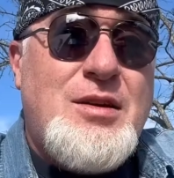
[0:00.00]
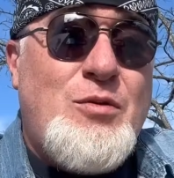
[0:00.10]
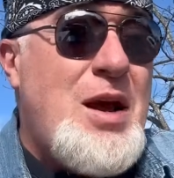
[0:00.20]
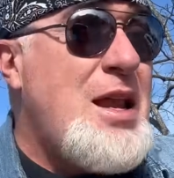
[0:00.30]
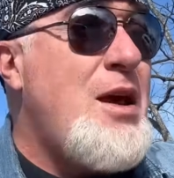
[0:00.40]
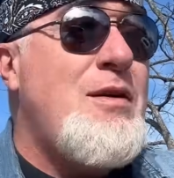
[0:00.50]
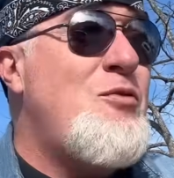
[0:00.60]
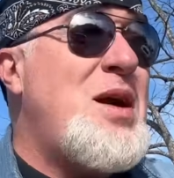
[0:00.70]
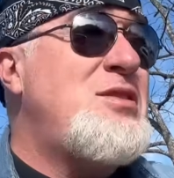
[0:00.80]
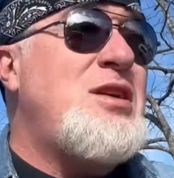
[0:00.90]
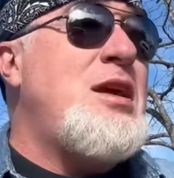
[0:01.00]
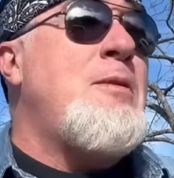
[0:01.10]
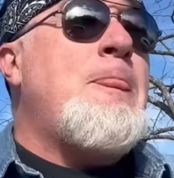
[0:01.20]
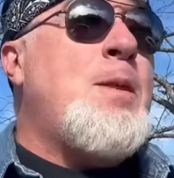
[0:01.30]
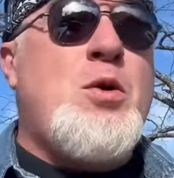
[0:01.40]
Right now, everybody's saying,
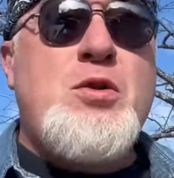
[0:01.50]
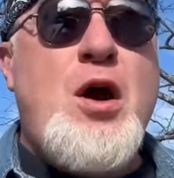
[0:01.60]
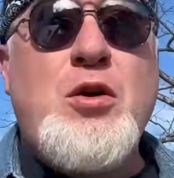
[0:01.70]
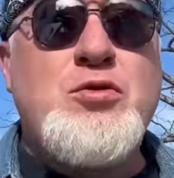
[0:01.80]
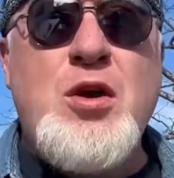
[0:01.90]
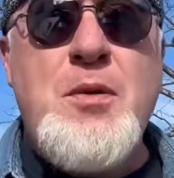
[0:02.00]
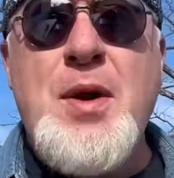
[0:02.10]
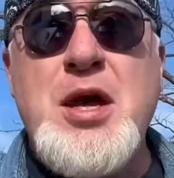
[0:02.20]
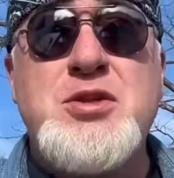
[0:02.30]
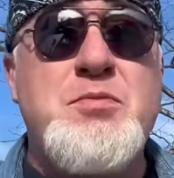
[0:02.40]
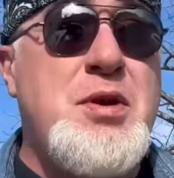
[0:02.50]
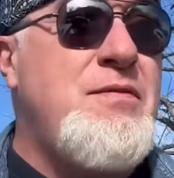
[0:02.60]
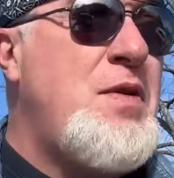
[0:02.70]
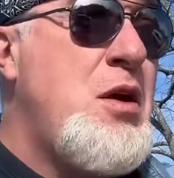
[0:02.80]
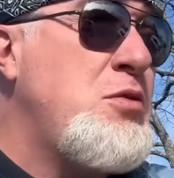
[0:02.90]
"Well, Donald Trump hasn't
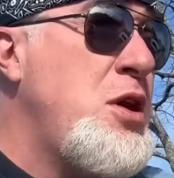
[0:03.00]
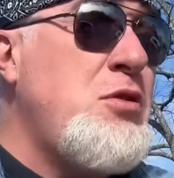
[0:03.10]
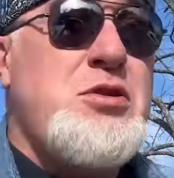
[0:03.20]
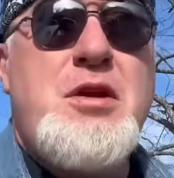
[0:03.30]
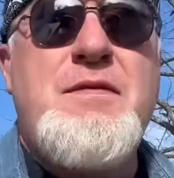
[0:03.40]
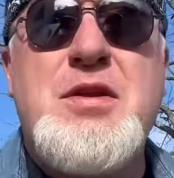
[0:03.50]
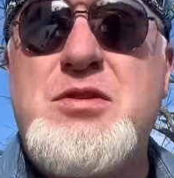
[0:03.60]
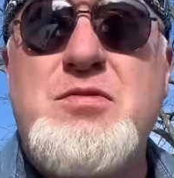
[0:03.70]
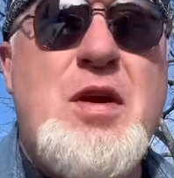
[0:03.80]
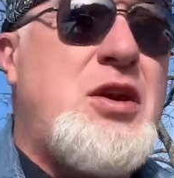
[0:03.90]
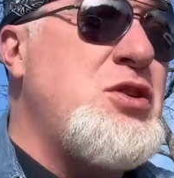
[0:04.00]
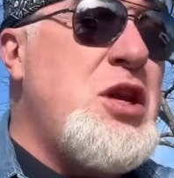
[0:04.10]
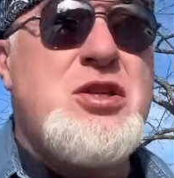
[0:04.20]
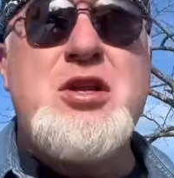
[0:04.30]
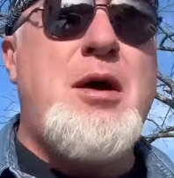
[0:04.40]
been found guilty of insurrection.
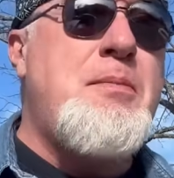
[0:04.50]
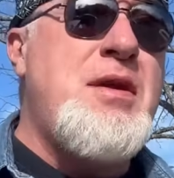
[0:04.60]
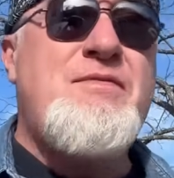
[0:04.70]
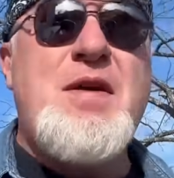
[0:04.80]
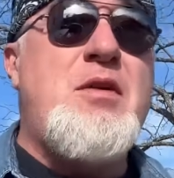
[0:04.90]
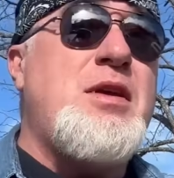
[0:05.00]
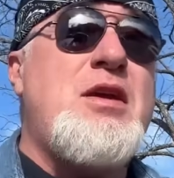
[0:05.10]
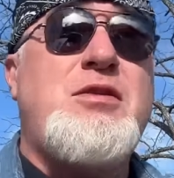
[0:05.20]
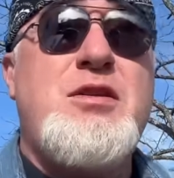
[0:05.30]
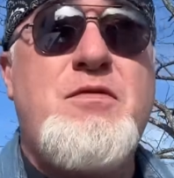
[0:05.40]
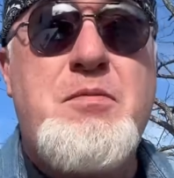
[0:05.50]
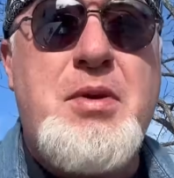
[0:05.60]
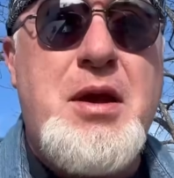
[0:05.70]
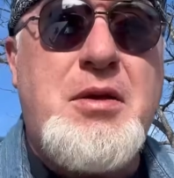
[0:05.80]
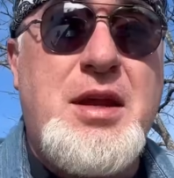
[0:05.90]
He's not been found guilty of
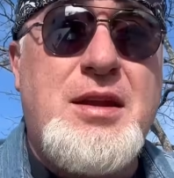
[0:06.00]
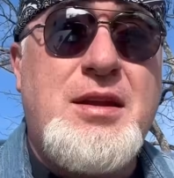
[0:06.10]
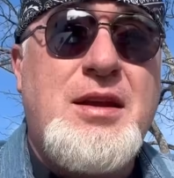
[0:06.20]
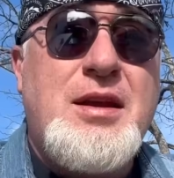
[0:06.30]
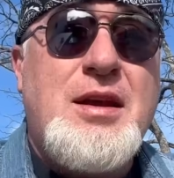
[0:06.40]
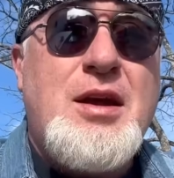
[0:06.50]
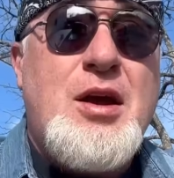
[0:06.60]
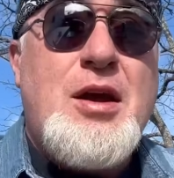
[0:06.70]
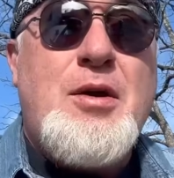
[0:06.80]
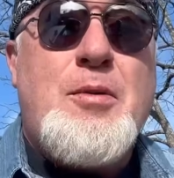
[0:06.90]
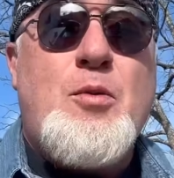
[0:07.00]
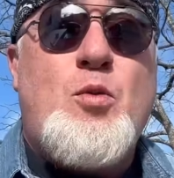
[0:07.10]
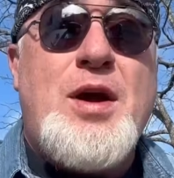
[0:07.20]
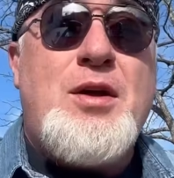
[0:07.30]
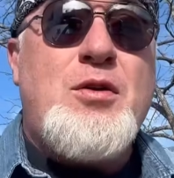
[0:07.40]
rebellion."
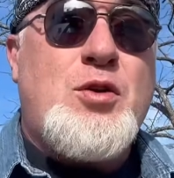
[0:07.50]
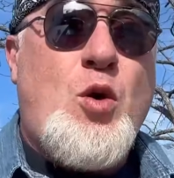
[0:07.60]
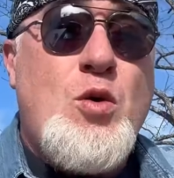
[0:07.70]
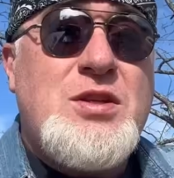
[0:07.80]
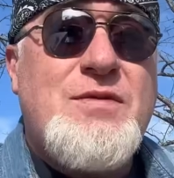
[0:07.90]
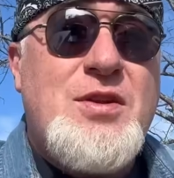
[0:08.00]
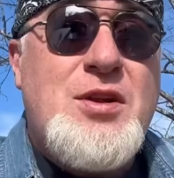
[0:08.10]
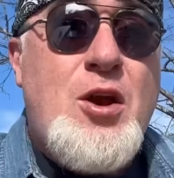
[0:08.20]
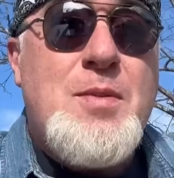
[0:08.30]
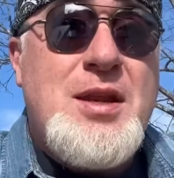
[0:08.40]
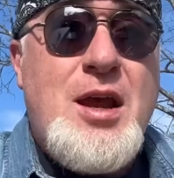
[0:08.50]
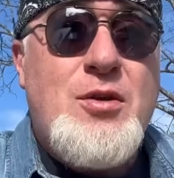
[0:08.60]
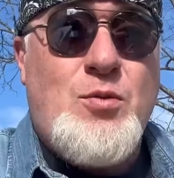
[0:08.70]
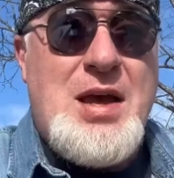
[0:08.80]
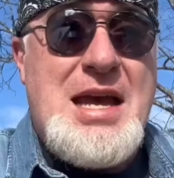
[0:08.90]
Well, courts have determined
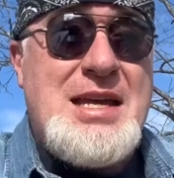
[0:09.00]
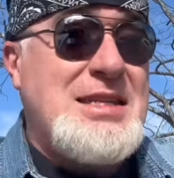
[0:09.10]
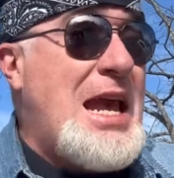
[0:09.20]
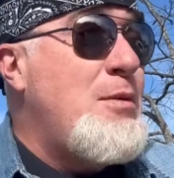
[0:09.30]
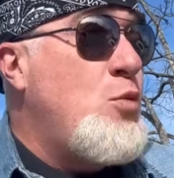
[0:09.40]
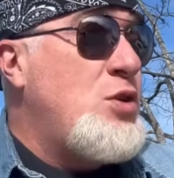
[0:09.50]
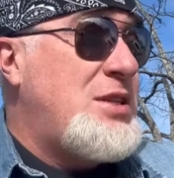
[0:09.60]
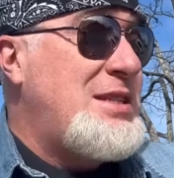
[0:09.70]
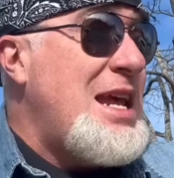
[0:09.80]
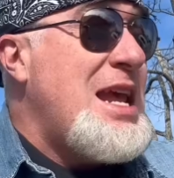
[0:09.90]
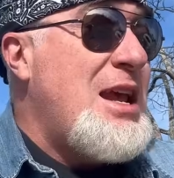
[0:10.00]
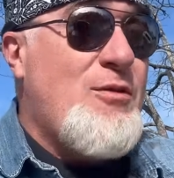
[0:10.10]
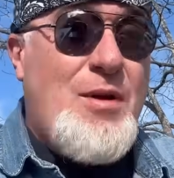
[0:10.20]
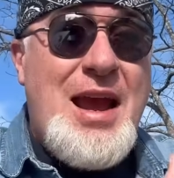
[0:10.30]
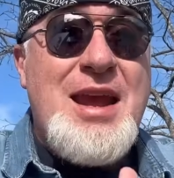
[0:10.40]
otherwise, and we're seeing
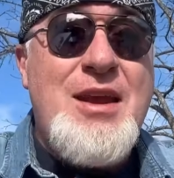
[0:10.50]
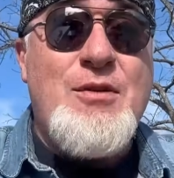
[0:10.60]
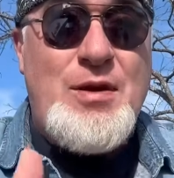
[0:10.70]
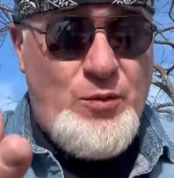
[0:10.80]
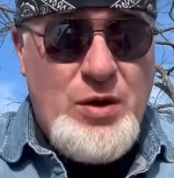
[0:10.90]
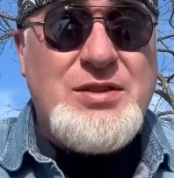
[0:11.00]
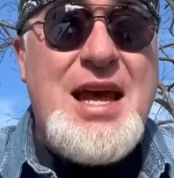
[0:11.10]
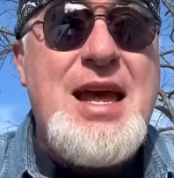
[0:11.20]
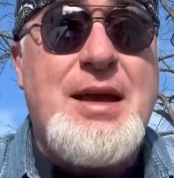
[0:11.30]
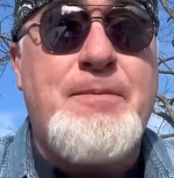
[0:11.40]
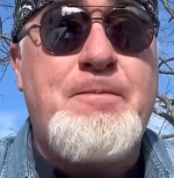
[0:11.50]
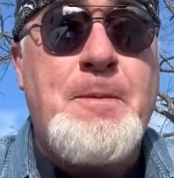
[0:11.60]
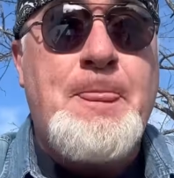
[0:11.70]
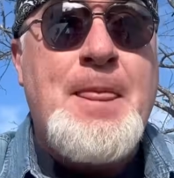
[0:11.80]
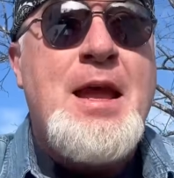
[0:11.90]
right here in real time
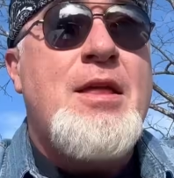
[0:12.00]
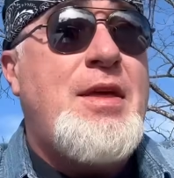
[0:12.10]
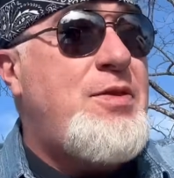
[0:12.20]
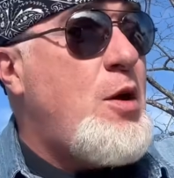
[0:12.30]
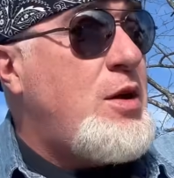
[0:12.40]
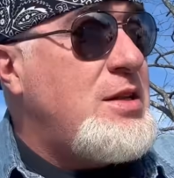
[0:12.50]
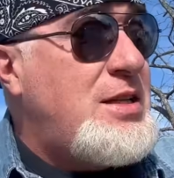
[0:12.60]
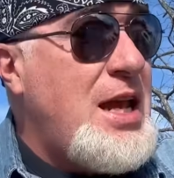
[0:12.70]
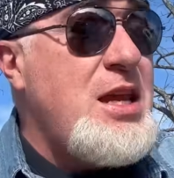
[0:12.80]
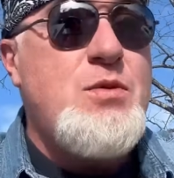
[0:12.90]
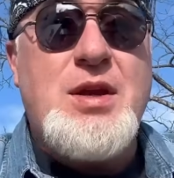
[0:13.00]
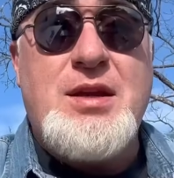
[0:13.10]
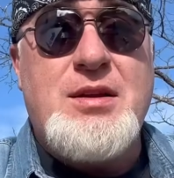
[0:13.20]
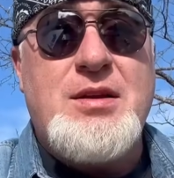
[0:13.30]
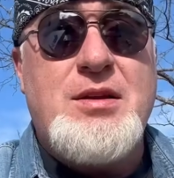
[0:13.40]
that they're
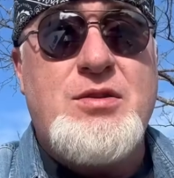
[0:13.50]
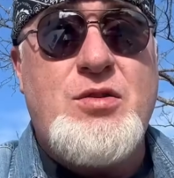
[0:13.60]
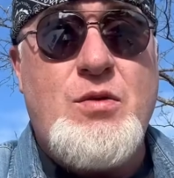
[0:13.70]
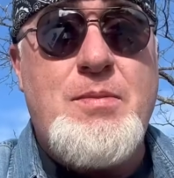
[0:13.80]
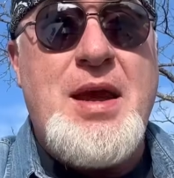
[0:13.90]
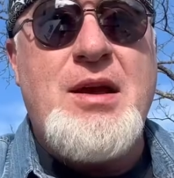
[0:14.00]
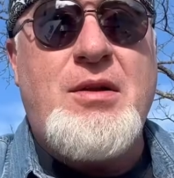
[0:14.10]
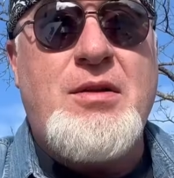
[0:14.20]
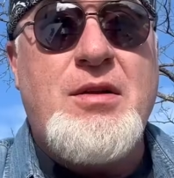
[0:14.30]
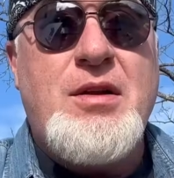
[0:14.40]
continuing to rebel.